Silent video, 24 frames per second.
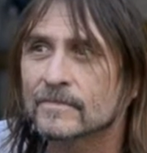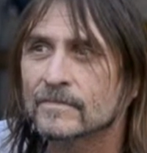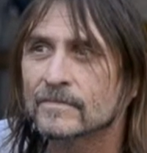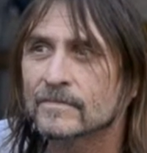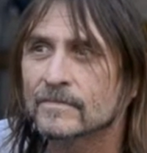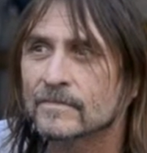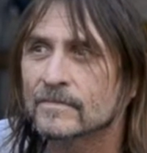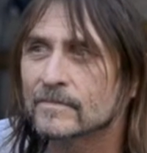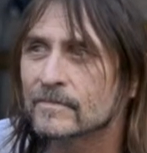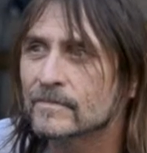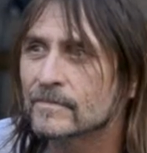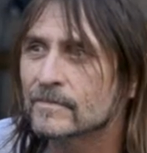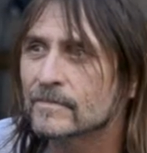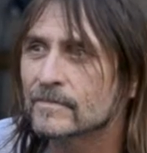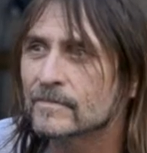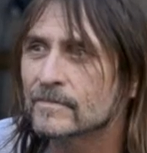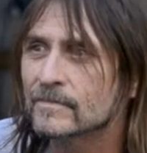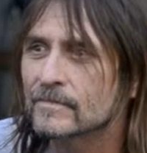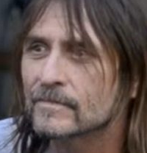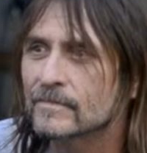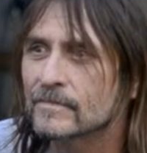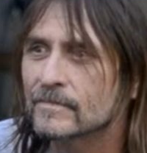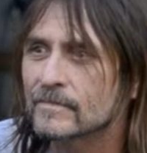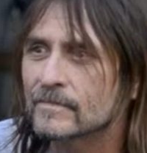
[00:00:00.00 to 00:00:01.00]
What is that, how does
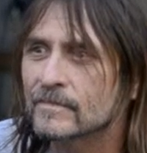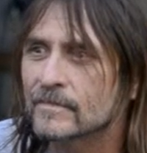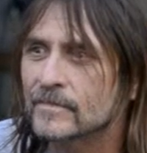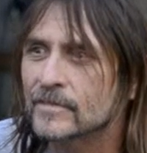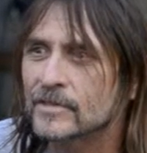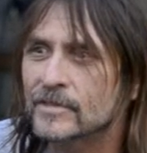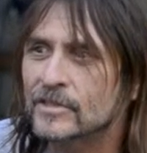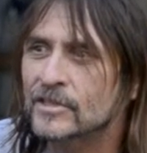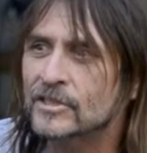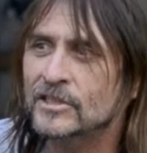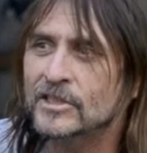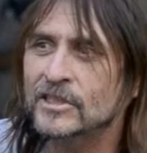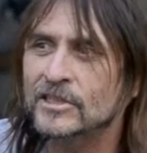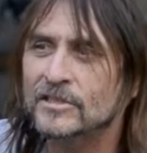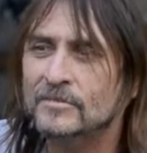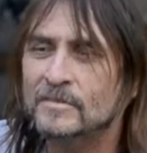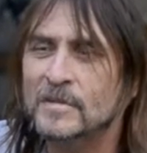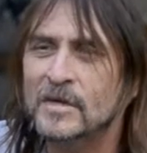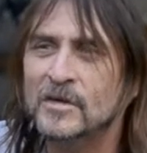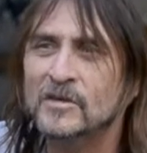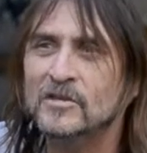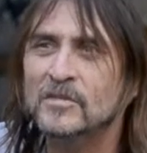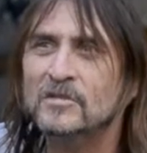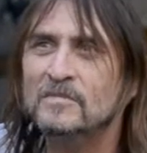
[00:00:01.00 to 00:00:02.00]
that make you feel? Just gives
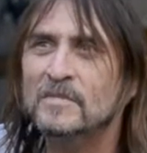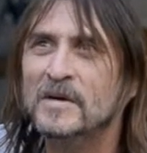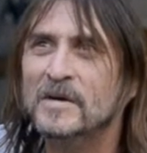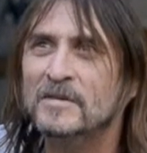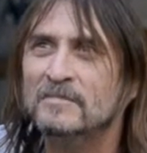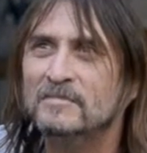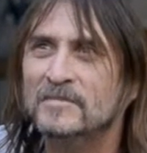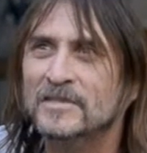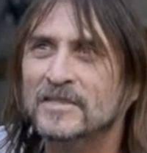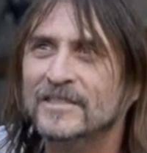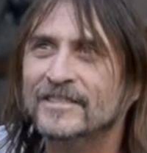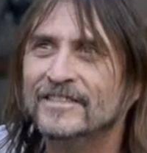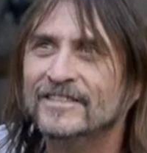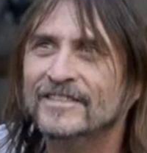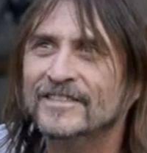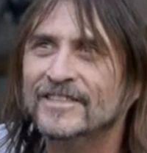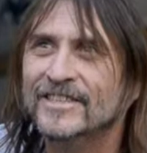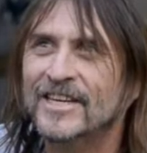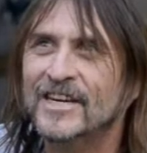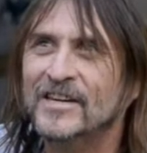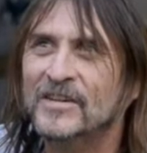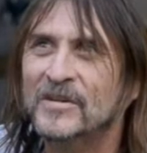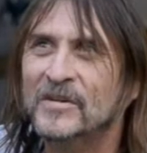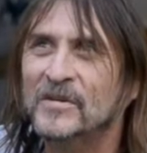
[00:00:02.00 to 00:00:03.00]
me goosebumps.
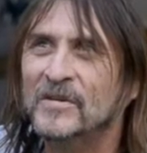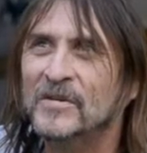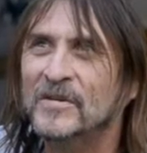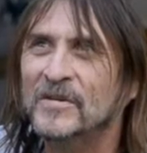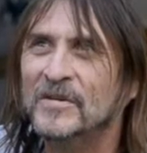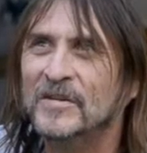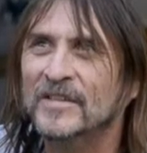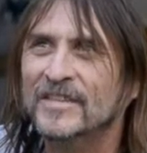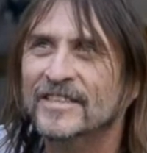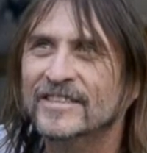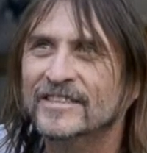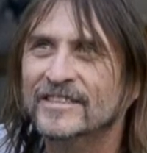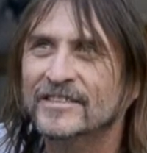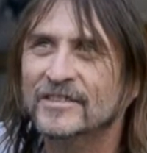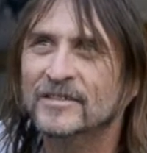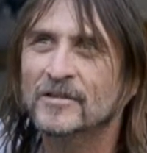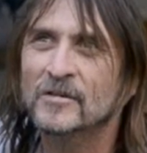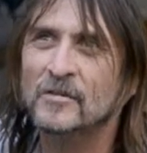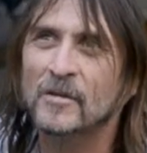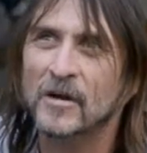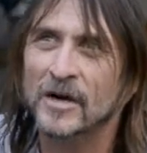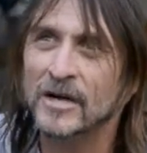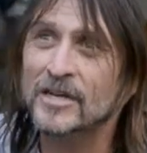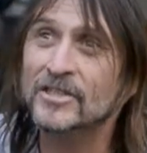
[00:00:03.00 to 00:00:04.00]
It's kind of cool. It's
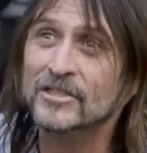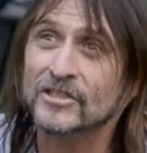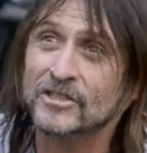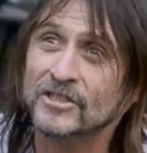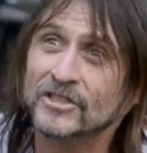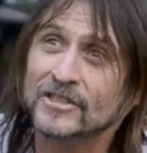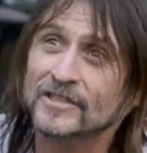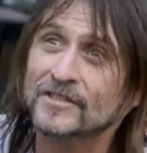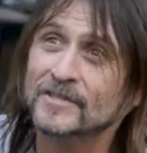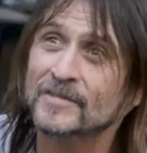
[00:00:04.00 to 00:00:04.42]
a rush.